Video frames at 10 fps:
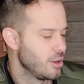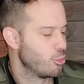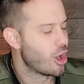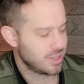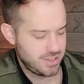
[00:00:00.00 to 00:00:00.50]

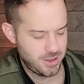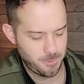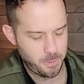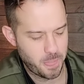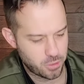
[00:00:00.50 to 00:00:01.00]
But,
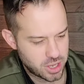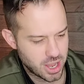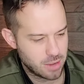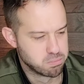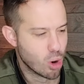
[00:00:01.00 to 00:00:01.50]

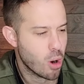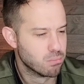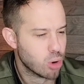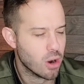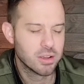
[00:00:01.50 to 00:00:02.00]
okay, boom,
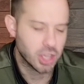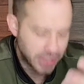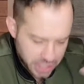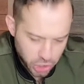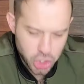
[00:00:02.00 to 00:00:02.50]
boom.
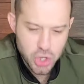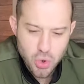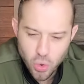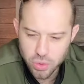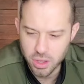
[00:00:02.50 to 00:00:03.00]
Like,
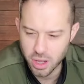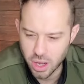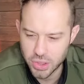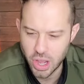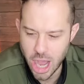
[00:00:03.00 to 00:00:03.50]
cue
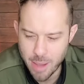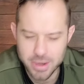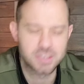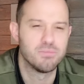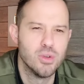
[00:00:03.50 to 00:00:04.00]
the, the
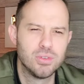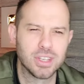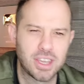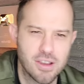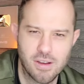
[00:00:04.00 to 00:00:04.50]
ominous
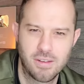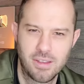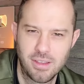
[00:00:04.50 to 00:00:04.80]
music here.